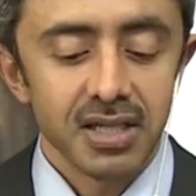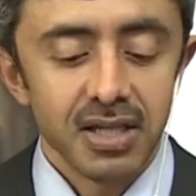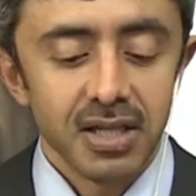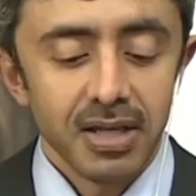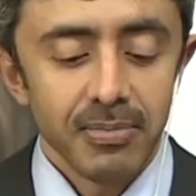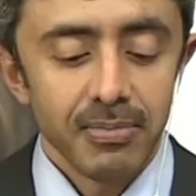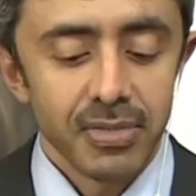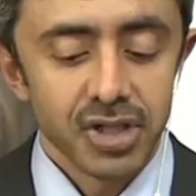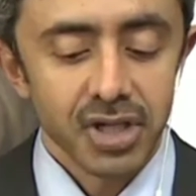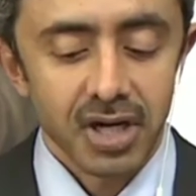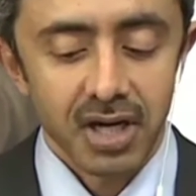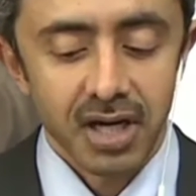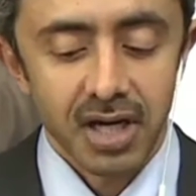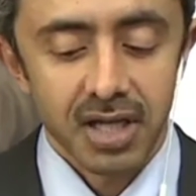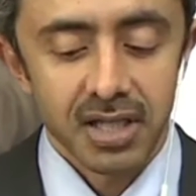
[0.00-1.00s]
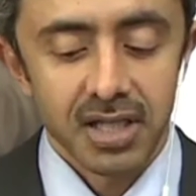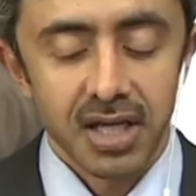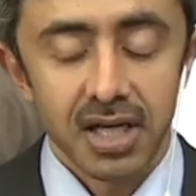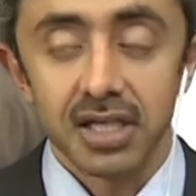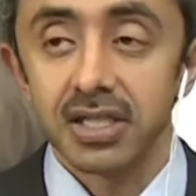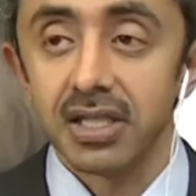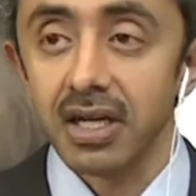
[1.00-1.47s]
We highly
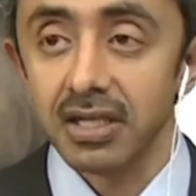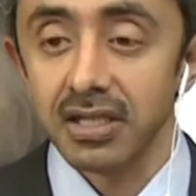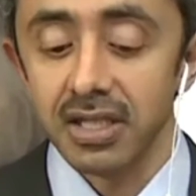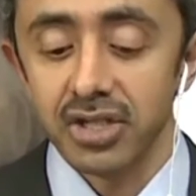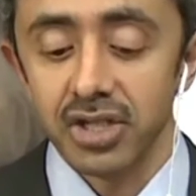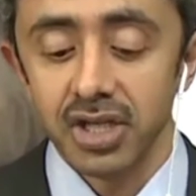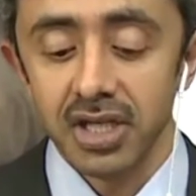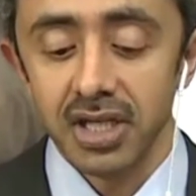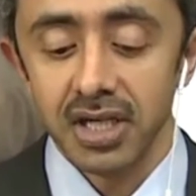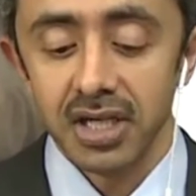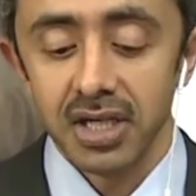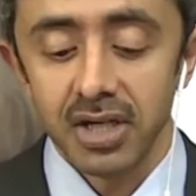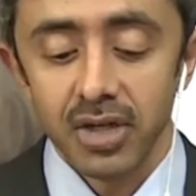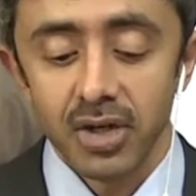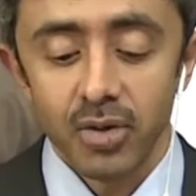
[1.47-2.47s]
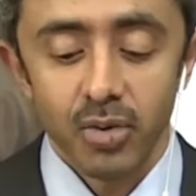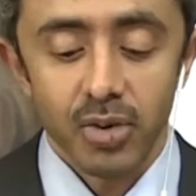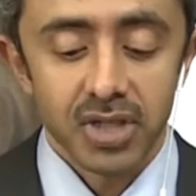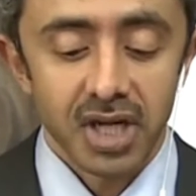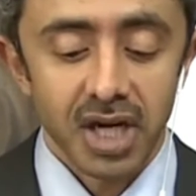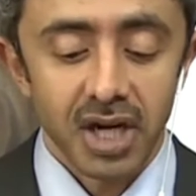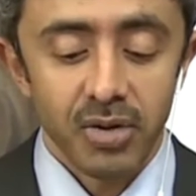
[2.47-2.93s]
estimate strong
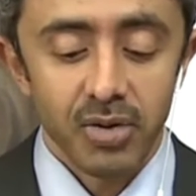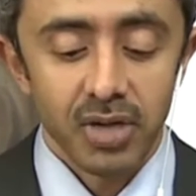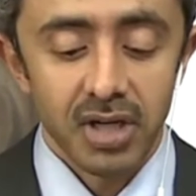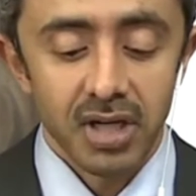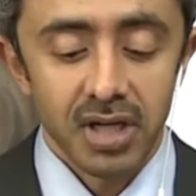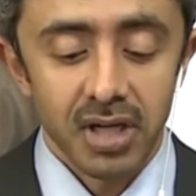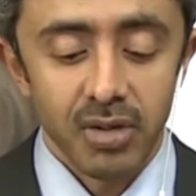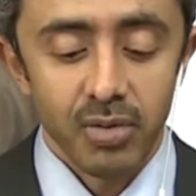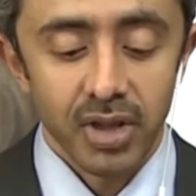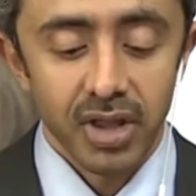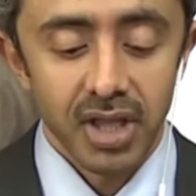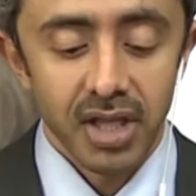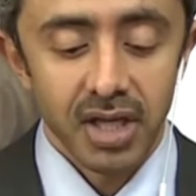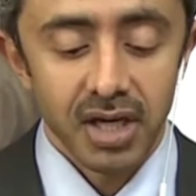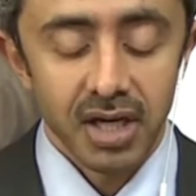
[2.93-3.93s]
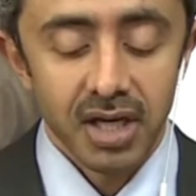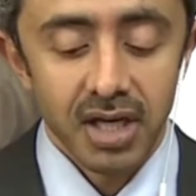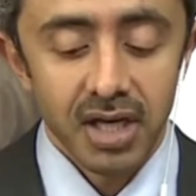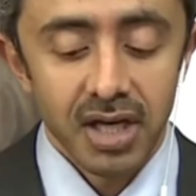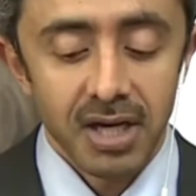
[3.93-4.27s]
ties with the Russian Federation